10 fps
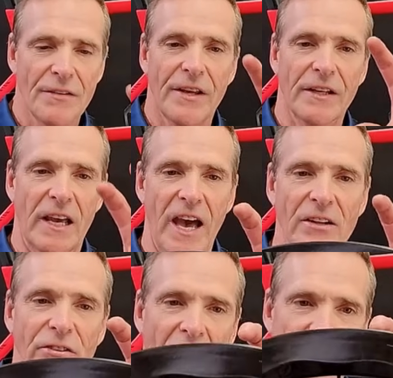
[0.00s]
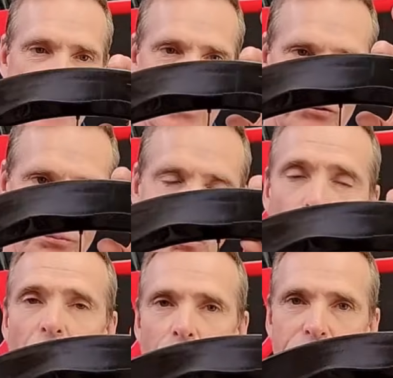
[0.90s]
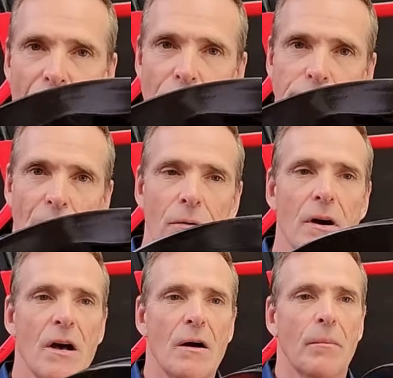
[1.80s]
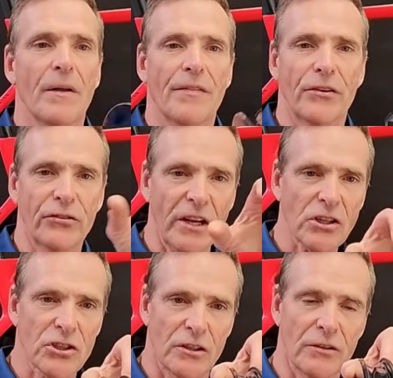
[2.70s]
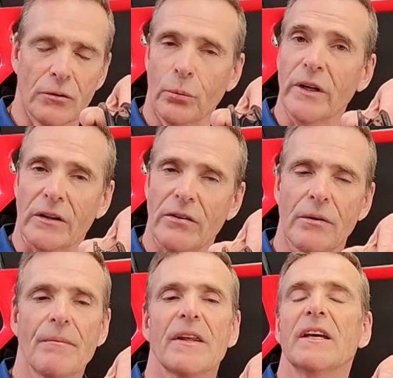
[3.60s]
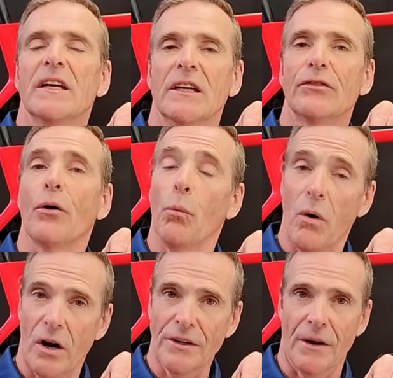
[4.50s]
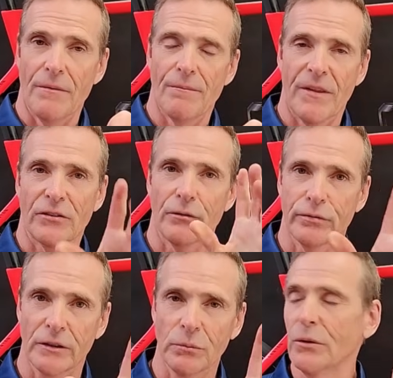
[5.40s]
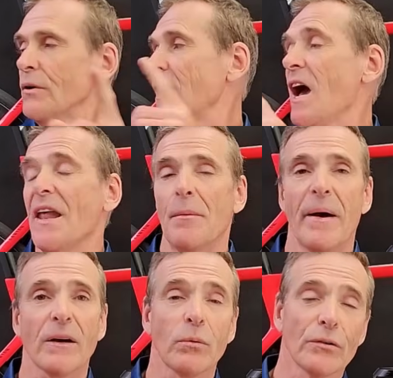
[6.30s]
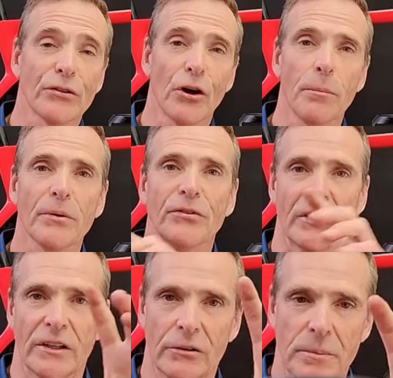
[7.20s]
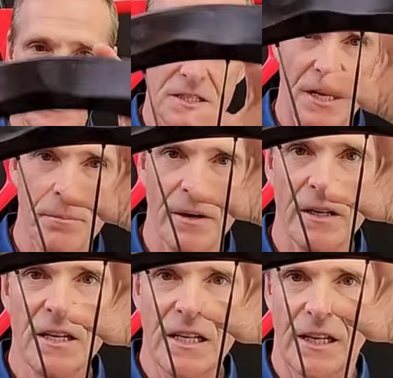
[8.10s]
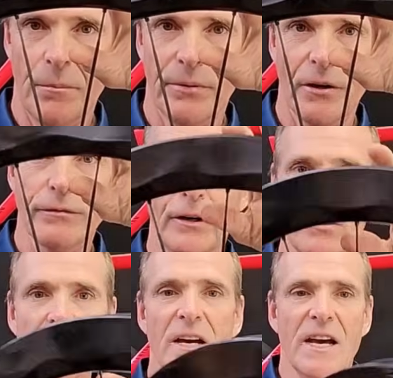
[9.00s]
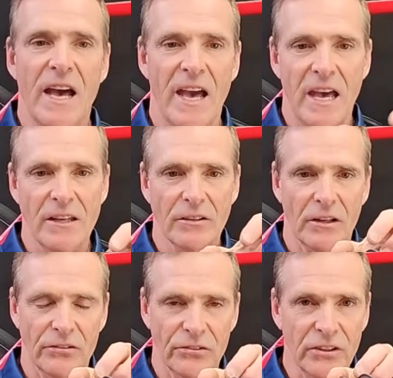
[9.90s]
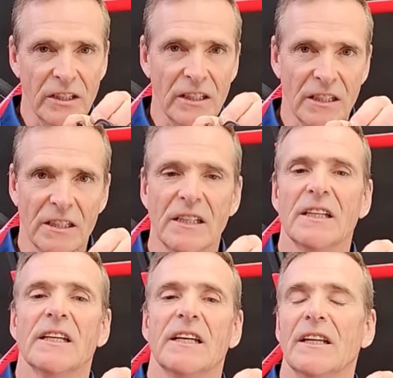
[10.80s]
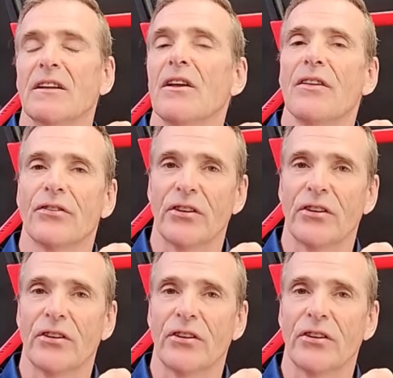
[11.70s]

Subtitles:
that has a smaller profile, but the section, the width, is wider. That's the front wheel, and the back wheel is the opposite. It'll be deeper in the profile and skinnier in the